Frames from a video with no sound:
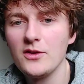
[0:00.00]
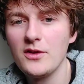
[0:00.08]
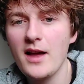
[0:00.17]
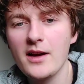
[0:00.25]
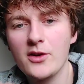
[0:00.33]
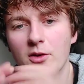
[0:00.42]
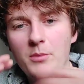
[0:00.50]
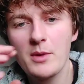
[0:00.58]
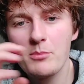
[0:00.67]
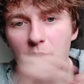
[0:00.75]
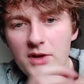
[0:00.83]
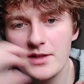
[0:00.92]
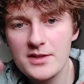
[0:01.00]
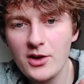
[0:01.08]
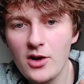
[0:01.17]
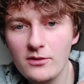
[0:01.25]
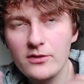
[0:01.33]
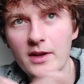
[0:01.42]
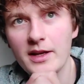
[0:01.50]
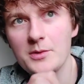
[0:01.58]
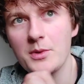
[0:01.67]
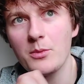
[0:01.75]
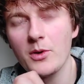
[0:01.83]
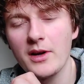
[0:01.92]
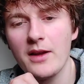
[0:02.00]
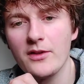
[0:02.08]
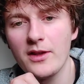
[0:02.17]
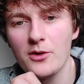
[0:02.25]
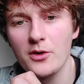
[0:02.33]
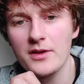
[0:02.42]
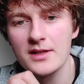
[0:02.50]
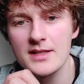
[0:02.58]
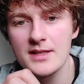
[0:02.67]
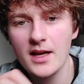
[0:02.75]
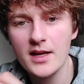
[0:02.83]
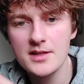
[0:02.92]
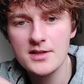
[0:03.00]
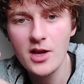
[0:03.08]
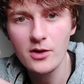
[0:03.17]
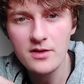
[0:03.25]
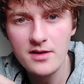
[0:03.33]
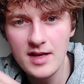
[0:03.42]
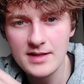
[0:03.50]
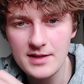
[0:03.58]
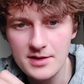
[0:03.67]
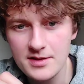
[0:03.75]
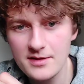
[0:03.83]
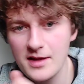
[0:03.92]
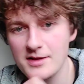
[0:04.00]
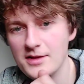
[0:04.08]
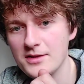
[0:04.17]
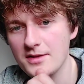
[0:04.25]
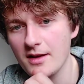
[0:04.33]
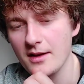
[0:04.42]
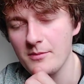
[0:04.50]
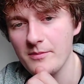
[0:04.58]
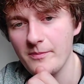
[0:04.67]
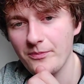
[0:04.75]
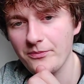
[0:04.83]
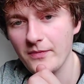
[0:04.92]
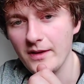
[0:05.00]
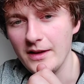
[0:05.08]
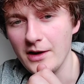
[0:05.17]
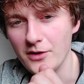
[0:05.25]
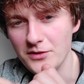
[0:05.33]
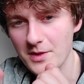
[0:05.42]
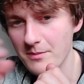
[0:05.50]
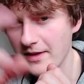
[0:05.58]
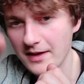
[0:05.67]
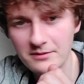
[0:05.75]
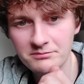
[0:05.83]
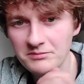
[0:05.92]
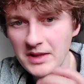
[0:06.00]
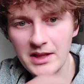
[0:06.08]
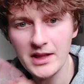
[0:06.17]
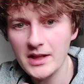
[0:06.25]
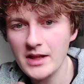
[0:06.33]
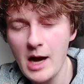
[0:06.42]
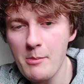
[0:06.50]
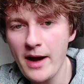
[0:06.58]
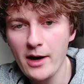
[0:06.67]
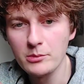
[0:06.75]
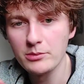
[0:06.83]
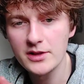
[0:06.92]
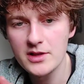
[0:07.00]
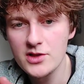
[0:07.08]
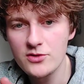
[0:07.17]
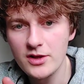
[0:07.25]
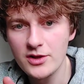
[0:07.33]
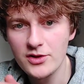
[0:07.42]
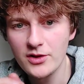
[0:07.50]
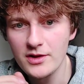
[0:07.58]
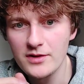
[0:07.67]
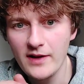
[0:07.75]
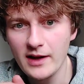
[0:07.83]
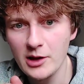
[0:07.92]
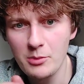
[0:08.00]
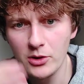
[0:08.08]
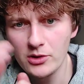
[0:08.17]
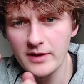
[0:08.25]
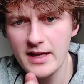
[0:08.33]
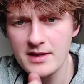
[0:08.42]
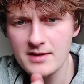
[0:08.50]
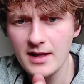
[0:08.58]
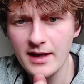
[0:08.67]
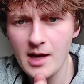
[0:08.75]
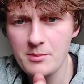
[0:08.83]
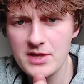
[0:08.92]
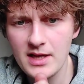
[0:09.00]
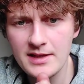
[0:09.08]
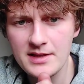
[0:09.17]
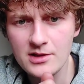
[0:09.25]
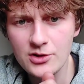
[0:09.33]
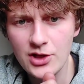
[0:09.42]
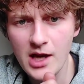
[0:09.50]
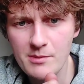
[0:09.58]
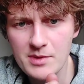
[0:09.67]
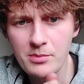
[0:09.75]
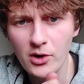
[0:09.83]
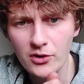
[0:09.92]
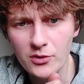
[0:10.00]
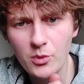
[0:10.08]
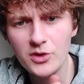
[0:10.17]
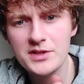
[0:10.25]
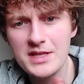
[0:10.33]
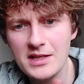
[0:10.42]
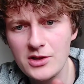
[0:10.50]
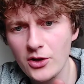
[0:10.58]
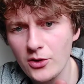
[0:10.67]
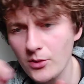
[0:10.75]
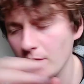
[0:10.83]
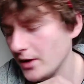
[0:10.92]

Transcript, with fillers: That could have been put into conflict with whatever the author decides. No, this is this is um, you know something about British tradition that's valuable. This encapsulated in James Bond. What does he do?